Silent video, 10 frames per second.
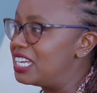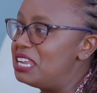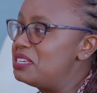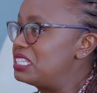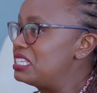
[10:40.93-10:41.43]

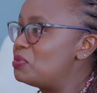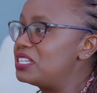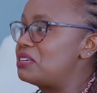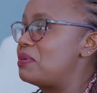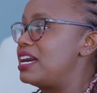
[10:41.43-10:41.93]
Let me see,
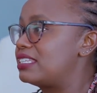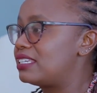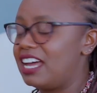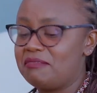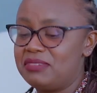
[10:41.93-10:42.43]
what's the
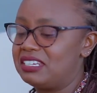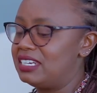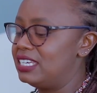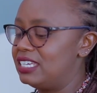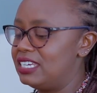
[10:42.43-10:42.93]
worst? I've been
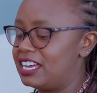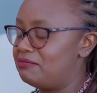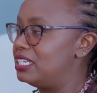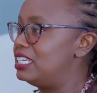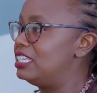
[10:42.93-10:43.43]
drinking,
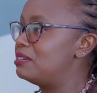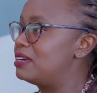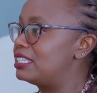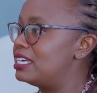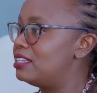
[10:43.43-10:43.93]
I've been eating
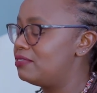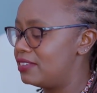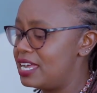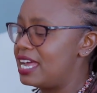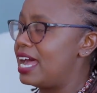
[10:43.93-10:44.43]
myself.
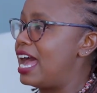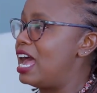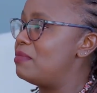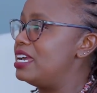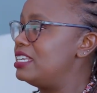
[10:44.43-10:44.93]

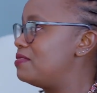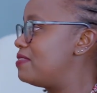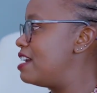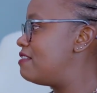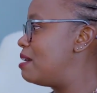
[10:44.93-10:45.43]
I'm
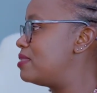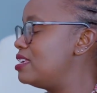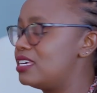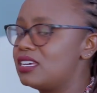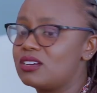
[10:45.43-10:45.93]
85, I'm
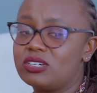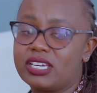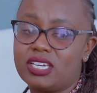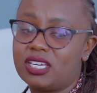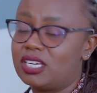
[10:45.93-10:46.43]
thinking,
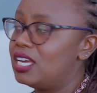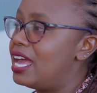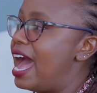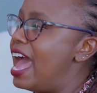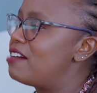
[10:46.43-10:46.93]
okay,
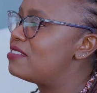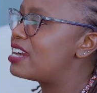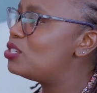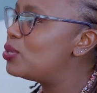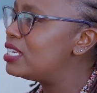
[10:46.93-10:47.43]
I have
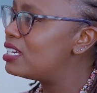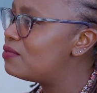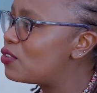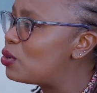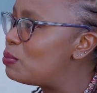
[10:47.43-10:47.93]

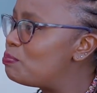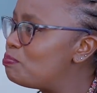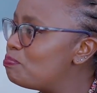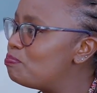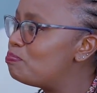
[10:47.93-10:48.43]
graduated
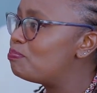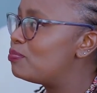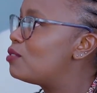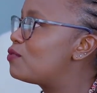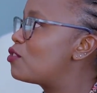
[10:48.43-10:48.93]
from
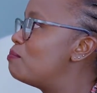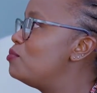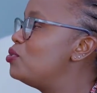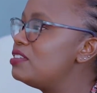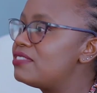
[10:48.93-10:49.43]

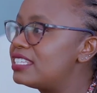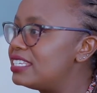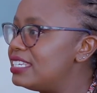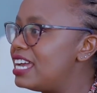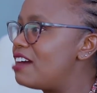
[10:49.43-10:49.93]

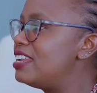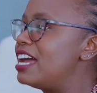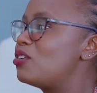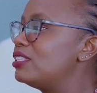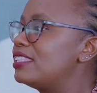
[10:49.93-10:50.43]
university, I've
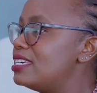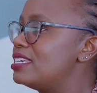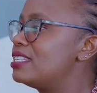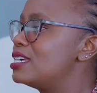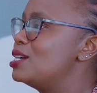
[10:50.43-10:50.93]
done all
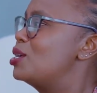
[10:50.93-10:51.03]
this.